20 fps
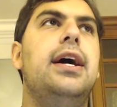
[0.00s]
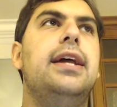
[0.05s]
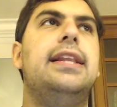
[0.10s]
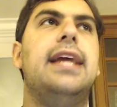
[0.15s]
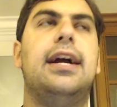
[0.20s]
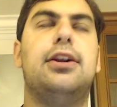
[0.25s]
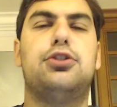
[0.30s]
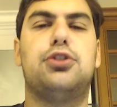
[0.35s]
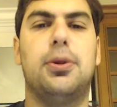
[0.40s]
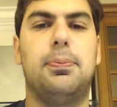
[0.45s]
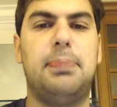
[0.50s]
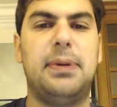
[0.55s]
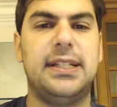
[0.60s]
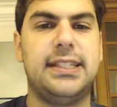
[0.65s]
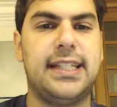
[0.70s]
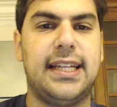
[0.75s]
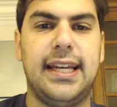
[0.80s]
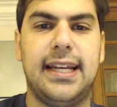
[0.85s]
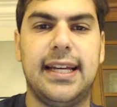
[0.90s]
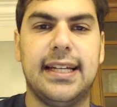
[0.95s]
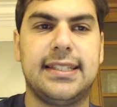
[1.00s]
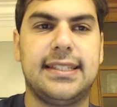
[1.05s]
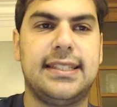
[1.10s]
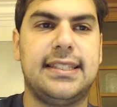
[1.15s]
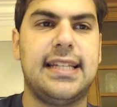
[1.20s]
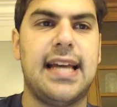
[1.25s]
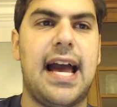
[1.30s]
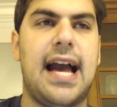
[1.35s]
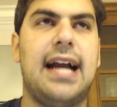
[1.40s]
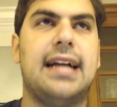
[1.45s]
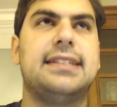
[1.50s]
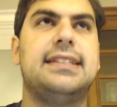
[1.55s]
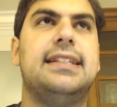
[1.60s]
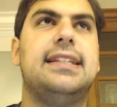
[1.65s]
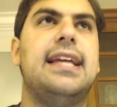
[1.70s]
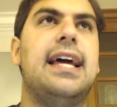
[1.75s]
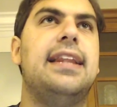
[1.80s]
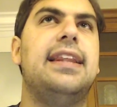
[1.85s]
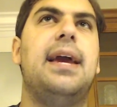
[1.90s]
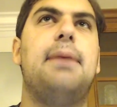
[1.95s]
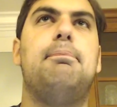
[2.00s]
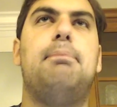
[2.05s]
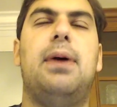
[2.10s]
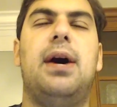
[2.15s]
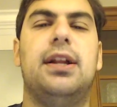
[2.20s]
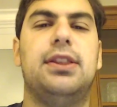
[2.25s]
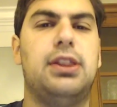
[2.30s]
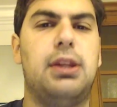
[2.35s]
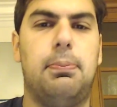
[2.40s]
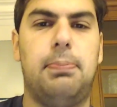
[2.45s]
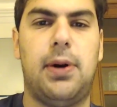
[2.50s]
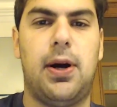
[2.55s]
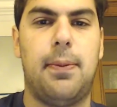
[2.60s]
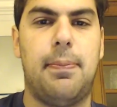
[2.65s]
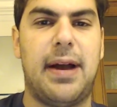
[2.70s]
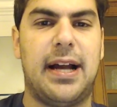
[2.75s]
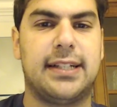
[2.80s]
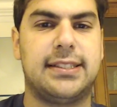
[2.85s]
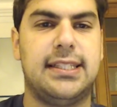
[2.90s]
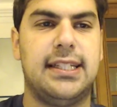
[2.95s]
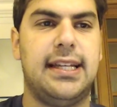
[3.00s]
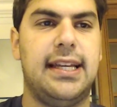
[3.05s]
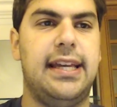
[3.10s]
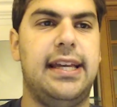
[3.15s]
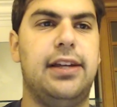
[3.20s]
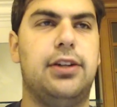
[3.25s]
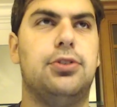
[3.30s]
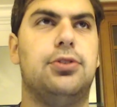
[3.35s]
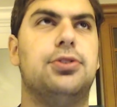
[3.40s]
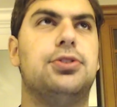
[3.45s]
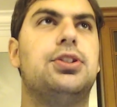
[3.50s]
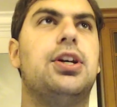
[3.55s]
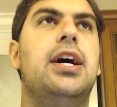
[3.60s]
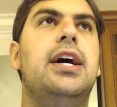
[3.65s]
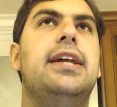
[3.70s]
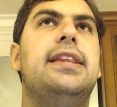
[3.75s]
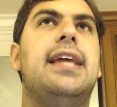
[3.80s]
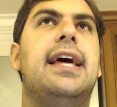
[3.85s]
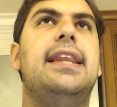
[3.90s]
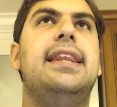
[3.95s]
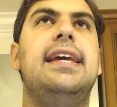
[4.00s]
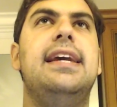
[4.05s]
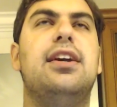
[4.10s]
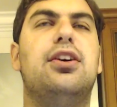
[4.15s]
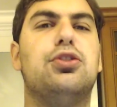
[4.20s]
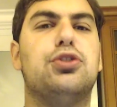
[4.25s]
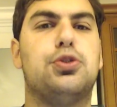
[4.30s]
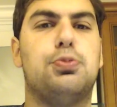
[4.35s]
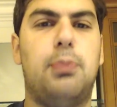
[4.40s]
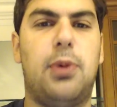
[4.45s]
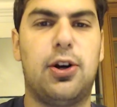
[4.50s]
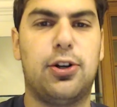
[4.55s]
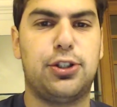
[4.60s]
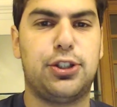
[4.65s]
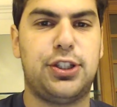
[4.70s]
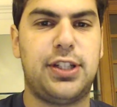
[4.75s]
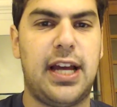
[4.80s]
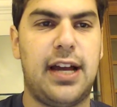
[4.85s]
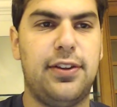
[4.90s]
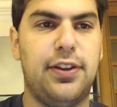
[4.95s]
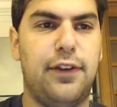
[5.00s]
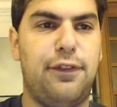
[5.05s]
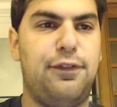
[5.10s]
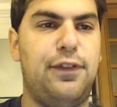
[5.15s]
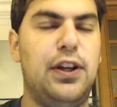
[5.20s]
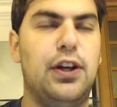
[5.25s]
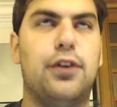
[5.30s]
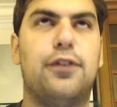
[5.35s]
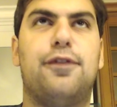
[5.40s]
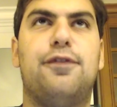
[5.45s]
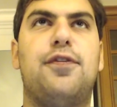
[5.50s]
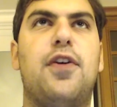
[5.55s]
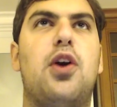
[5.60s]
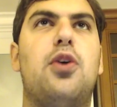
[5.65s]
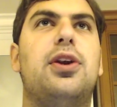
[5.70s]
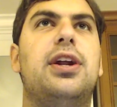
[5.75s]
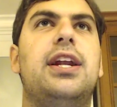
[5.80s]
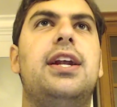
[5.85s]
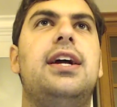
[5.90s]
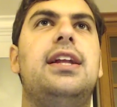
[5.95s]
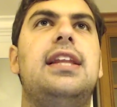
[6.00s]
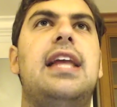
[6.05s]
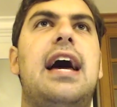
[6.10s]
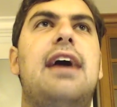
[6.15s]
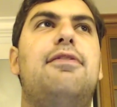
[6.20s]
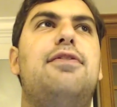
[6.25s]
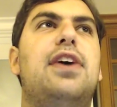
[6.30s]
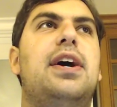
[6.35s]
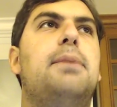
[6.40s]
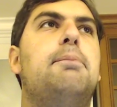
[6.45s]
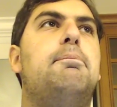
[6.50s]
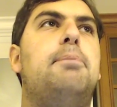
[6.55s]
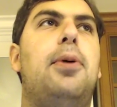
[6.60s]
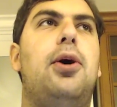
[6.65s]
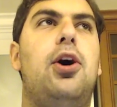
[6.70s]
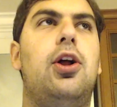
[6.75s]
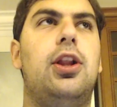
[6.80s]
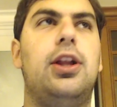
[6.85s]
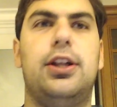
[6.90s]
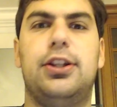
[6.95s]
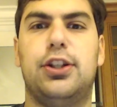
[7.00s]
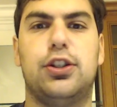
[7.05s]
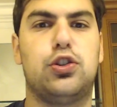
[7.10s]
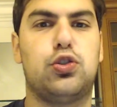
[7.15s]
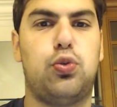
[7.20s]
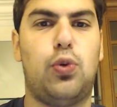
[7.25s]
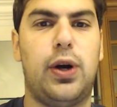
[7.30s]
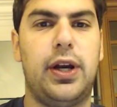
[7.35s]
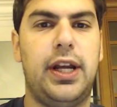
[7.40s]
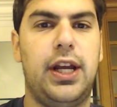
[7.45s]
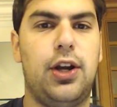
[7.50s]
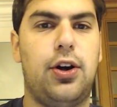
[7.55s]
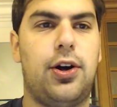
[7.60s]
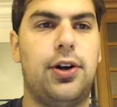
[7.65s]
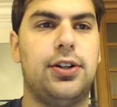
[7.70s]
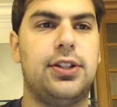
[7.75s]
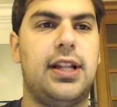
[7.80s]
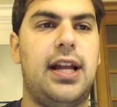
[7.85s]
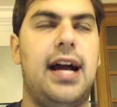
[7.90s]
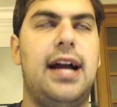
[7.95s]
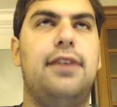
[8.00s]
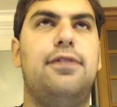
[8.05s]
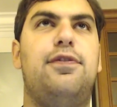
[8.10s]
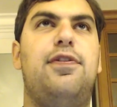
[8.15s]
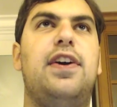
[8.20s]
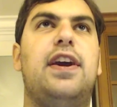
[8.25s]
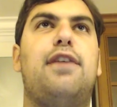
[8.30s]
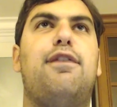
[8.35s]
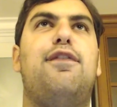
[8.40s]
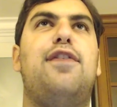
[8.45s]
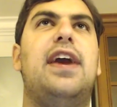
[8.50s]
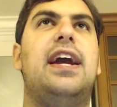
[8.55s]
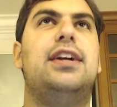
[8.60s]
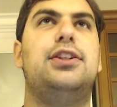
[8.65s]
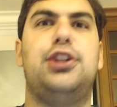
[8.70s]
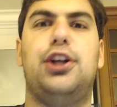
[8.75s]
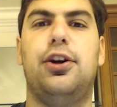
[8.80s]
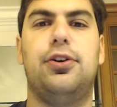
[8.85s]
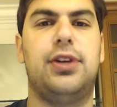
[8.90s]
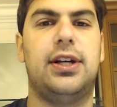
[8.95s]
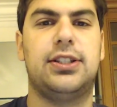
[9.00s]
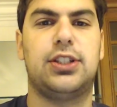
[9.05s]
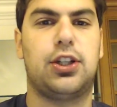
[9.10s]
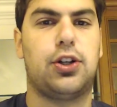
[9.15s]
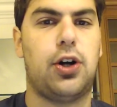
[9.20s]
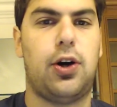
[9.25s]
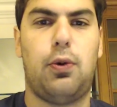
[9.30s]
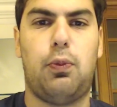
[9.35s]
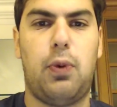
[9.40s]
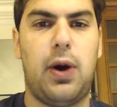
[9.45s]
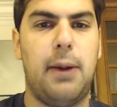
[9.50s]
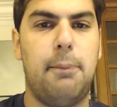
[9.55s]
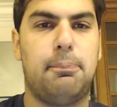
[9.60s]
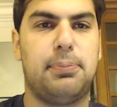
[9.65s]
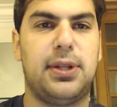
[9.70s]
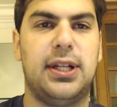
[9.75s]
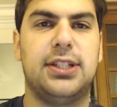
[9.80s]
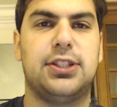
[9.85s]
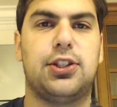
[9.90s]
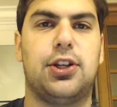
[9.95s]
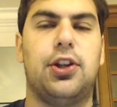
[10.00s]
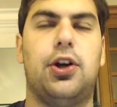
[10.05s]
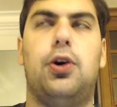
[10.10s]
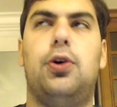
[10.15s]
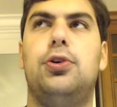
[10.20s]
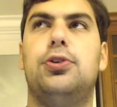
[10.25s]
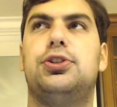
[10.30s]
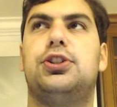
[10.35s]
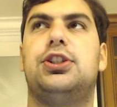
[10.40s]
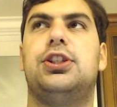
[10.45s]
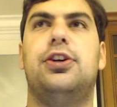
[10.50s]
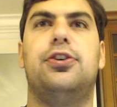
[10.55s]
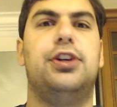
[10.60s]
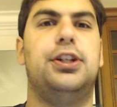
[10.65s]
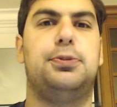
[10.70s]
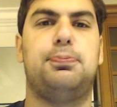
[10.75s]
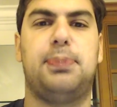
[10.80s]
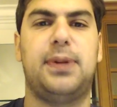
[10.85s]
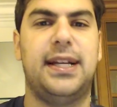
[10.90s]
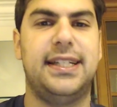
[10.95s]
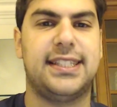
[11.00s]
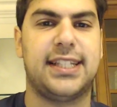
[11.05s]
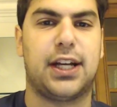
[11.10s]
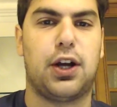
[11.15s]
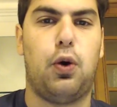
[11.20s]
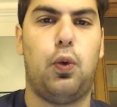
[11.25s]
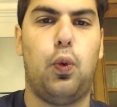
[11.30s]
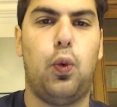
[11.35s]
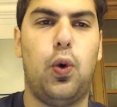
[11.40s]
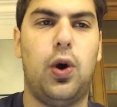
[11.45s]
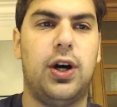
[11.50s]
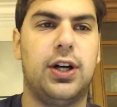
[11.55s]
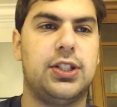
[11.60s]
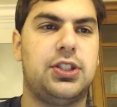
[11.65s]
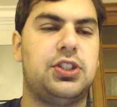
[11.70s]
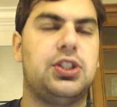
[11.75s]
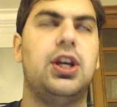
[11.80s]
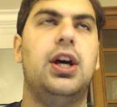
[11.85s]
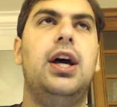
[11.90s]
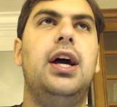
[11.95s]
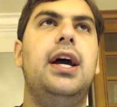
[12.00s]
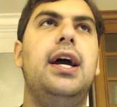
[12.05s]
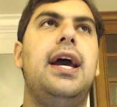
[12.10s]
Then Trubisky gets sacked. Then they punt the ball back to the Eagles. Then the Eagles march down the field, 3rd and 11, ball on the 20-yard line. Vic Fangio doesn't call one blitz on the whole series, plays like a wuss.